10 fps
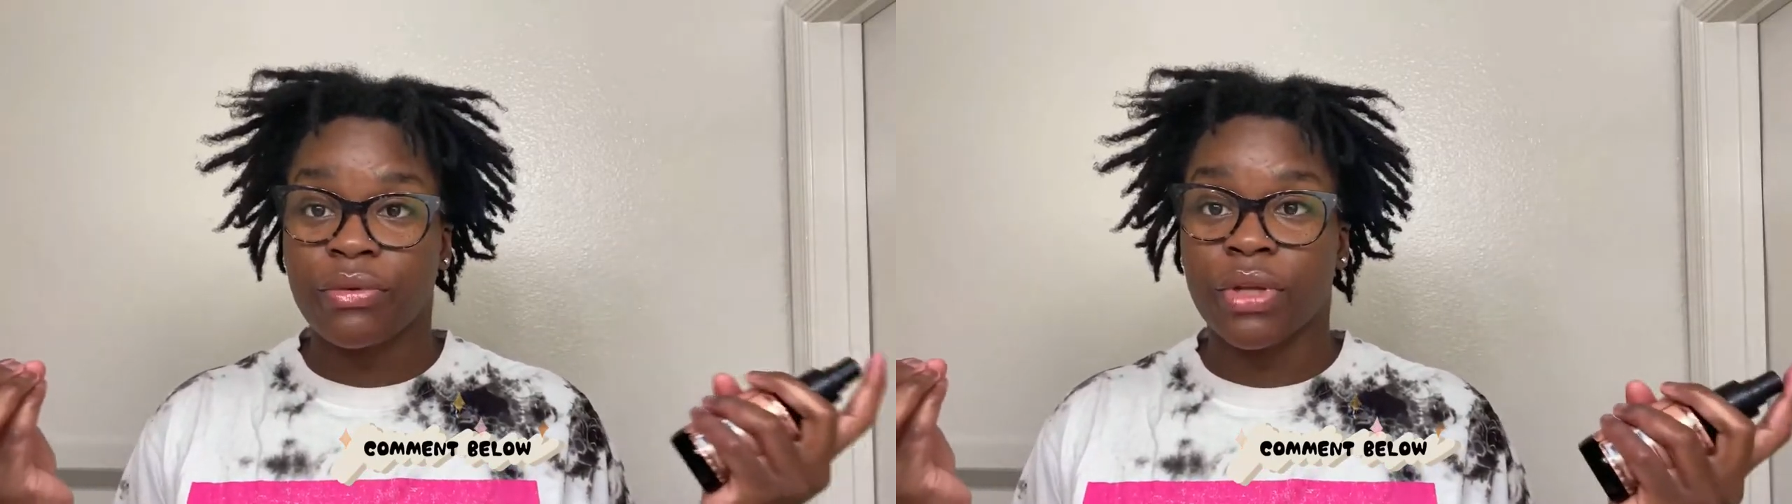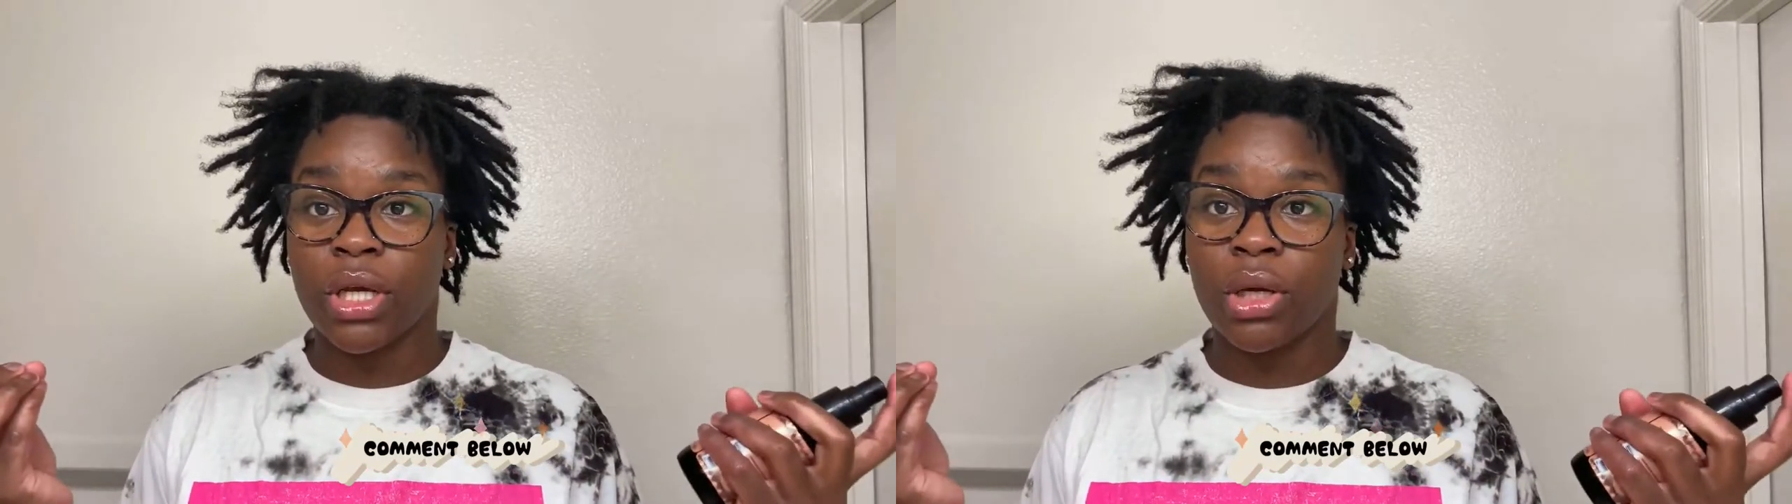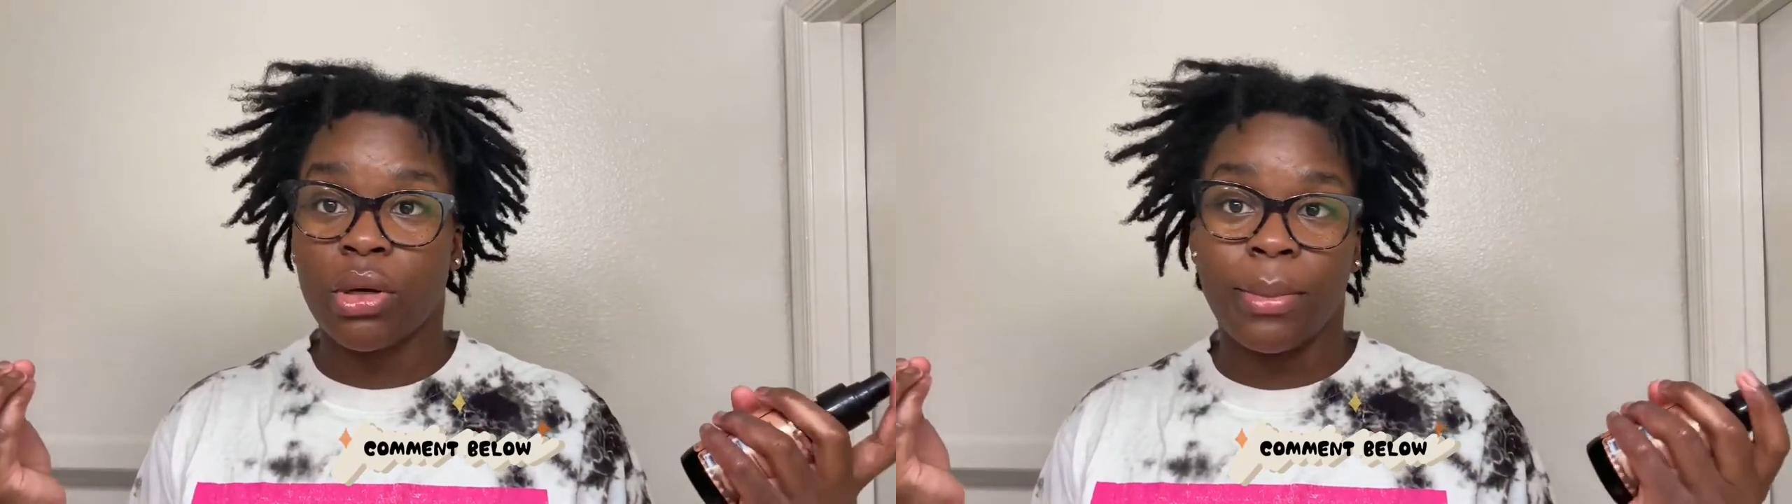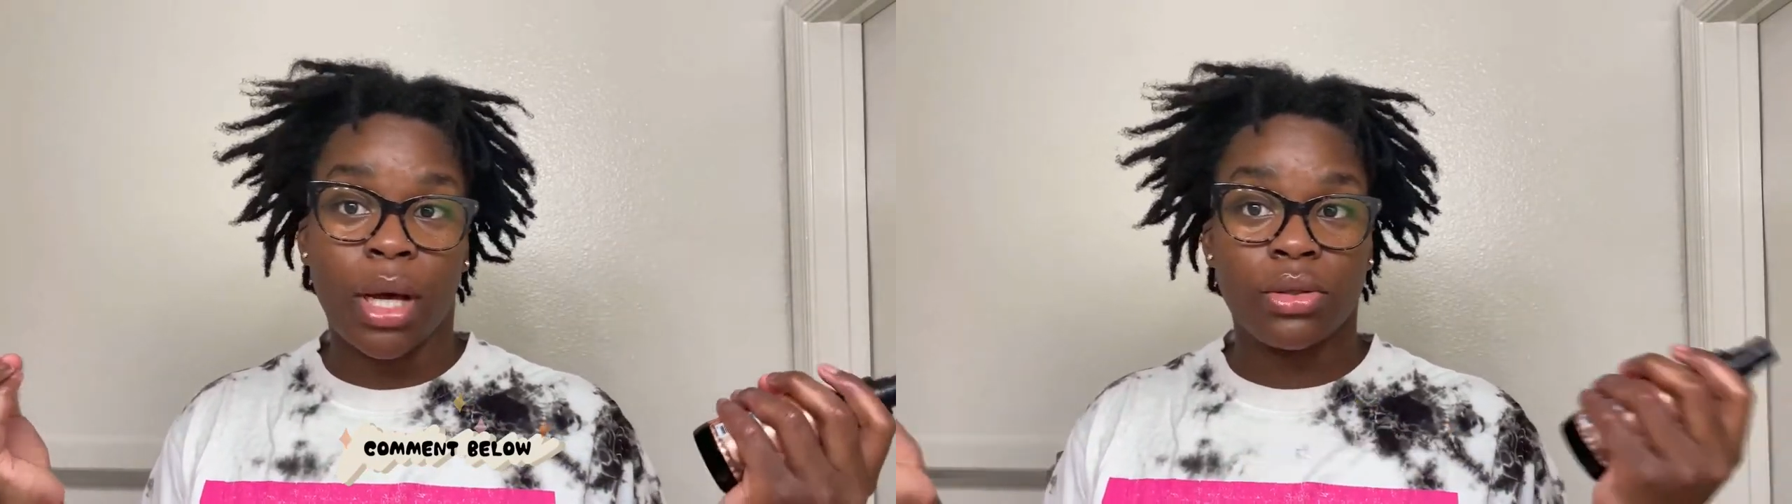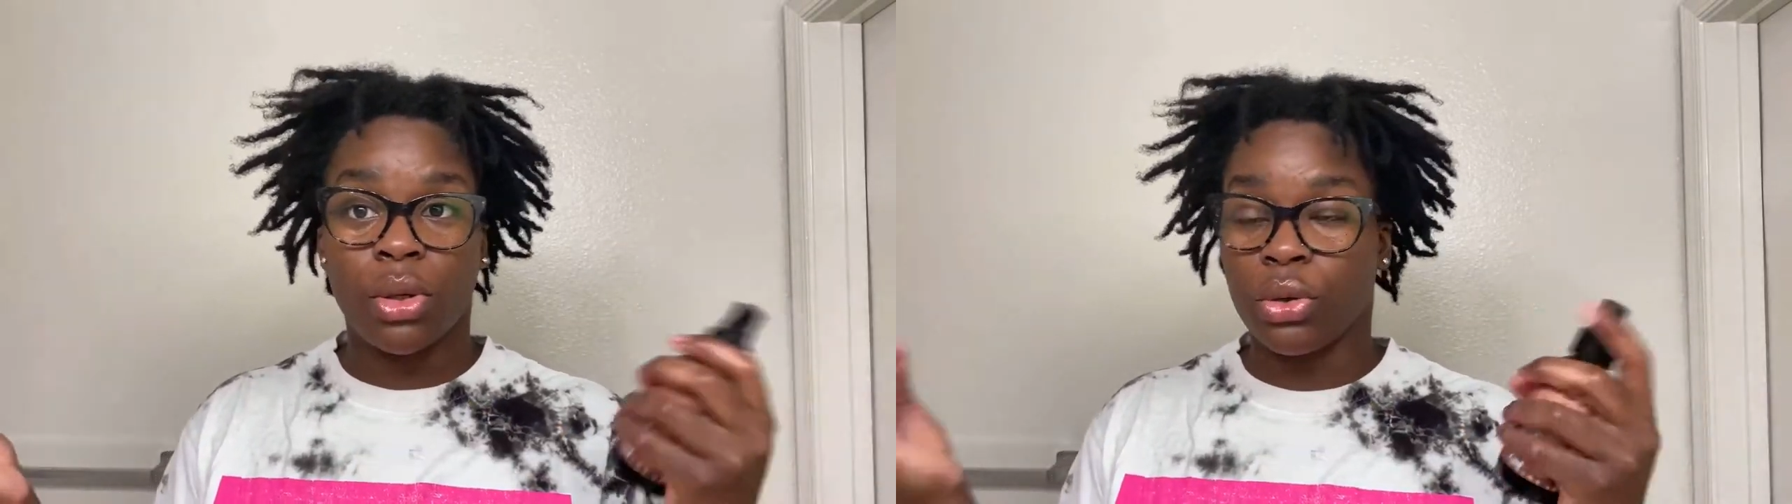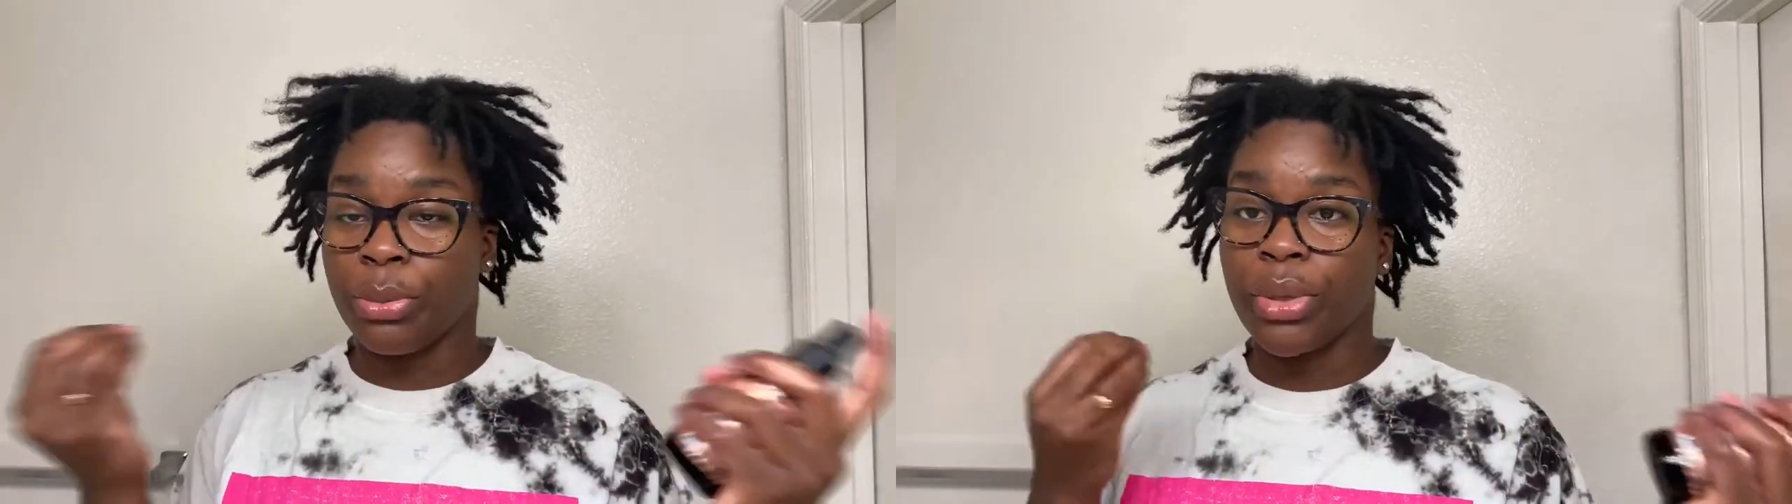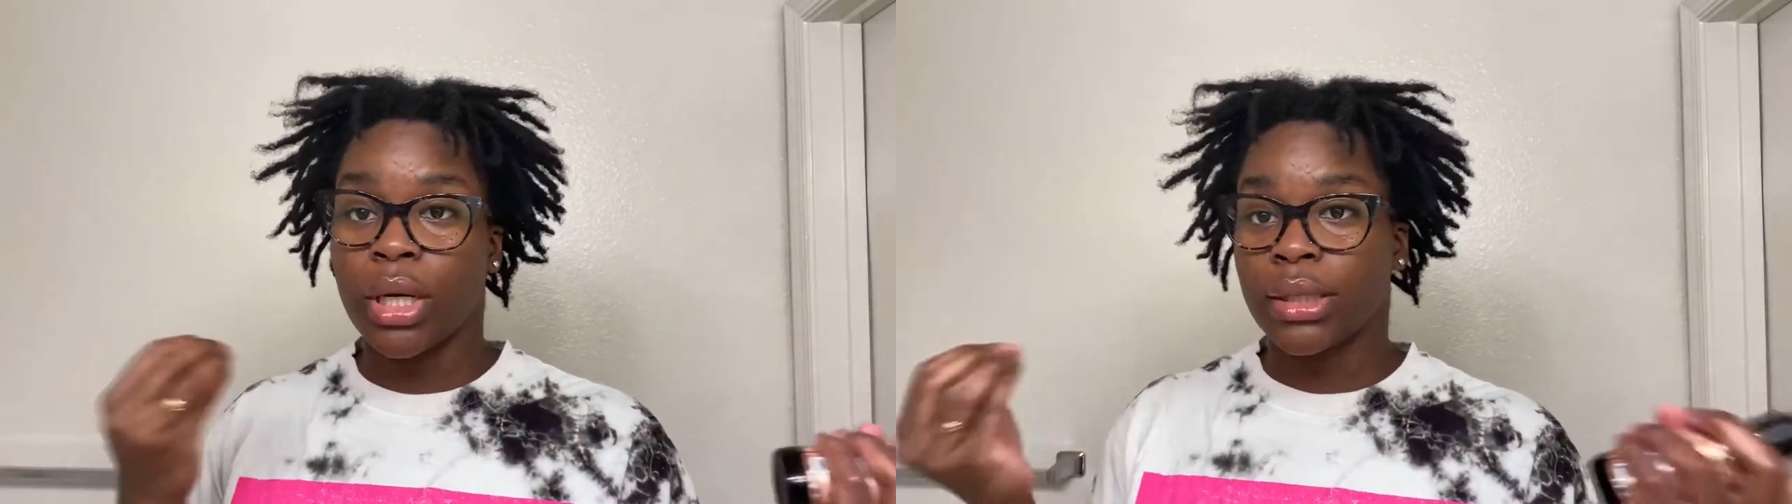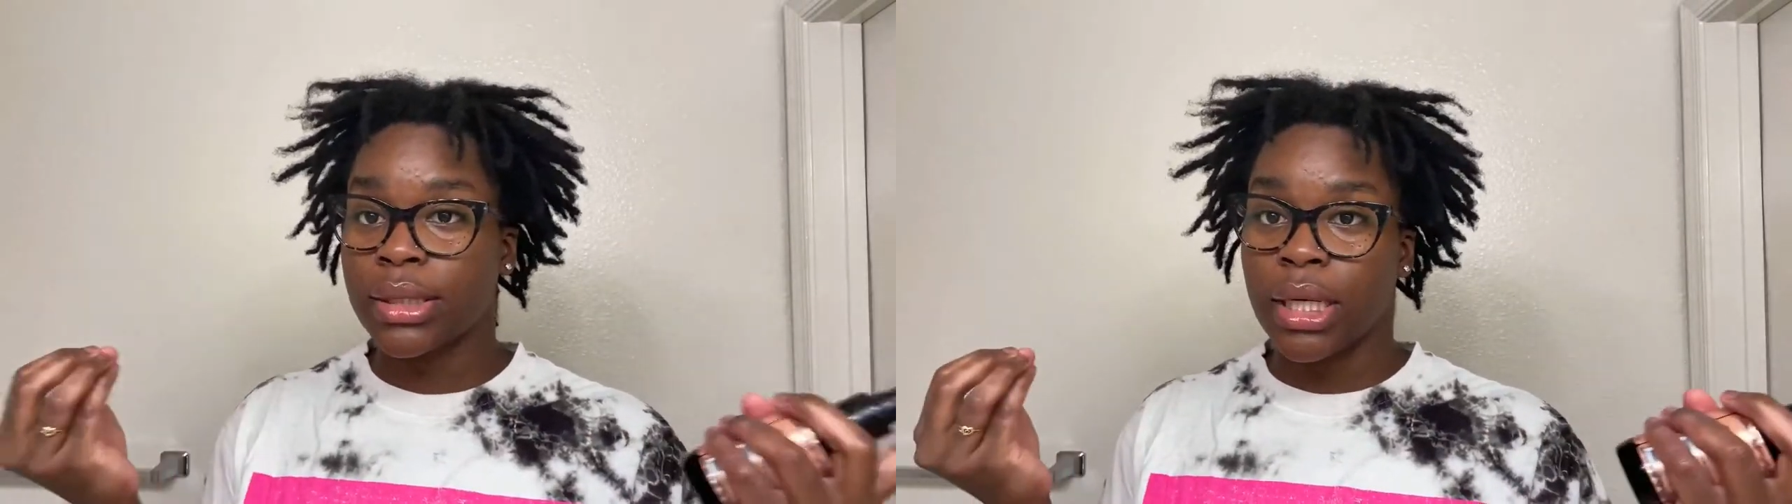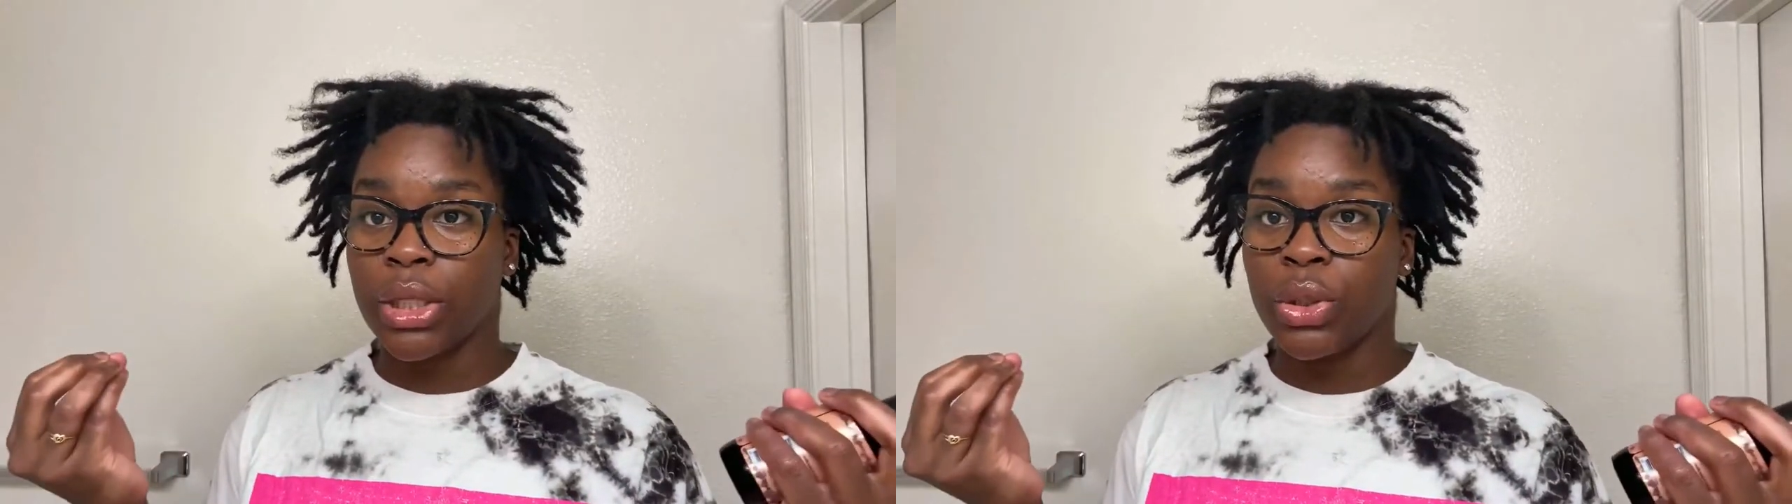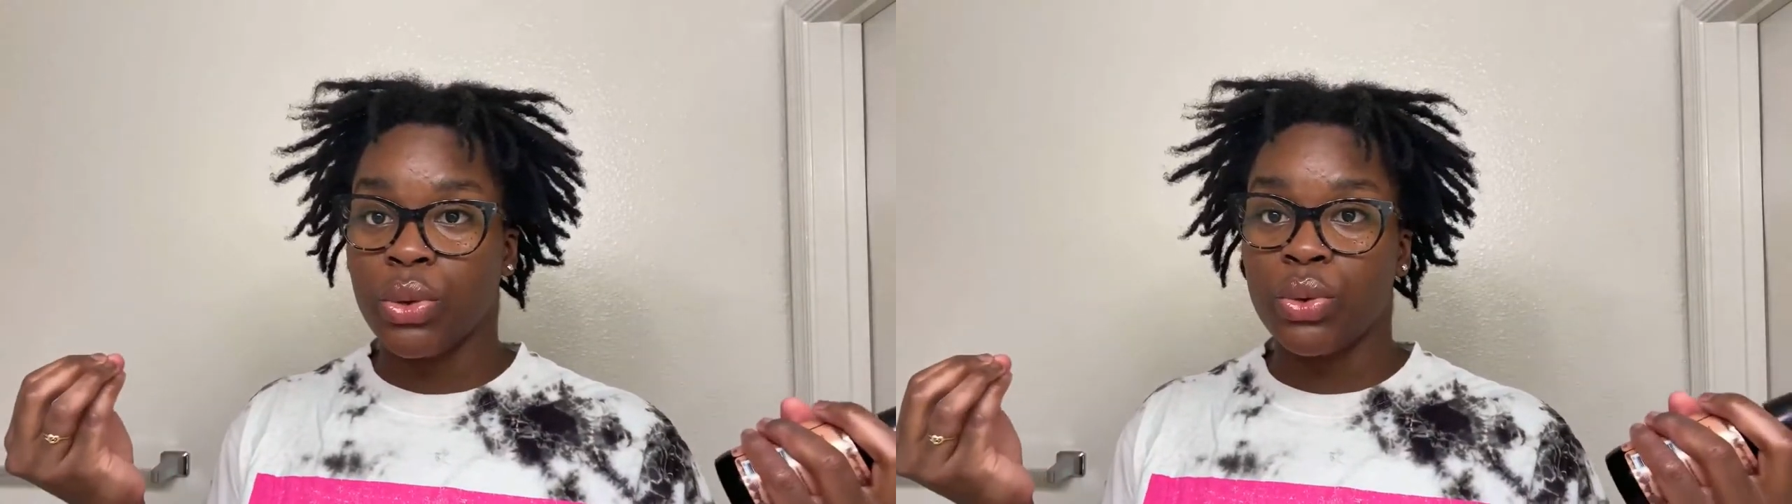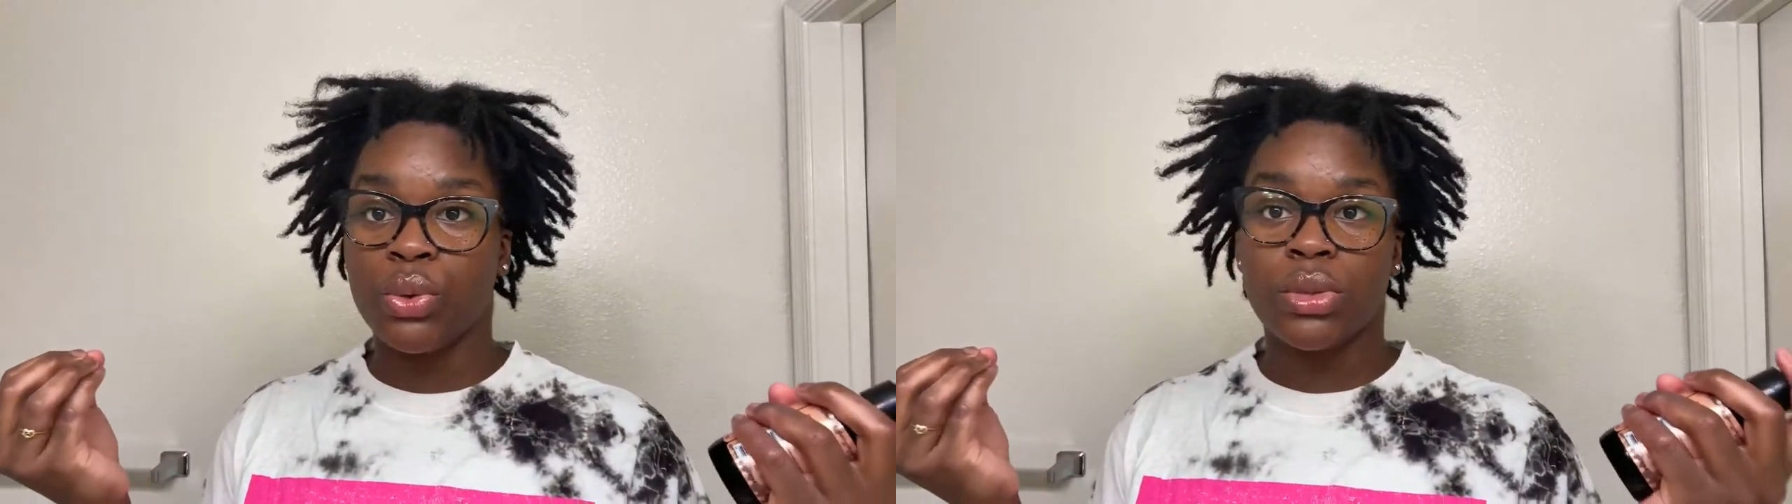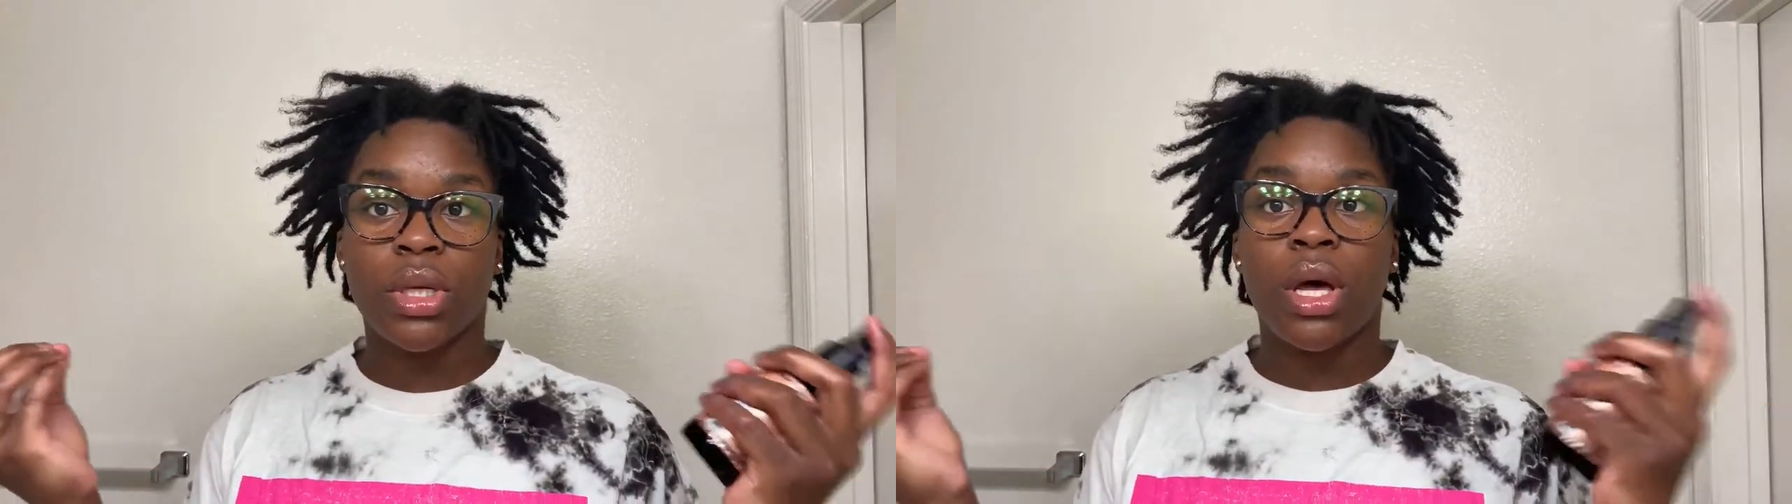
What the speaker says: video about all the products that I use,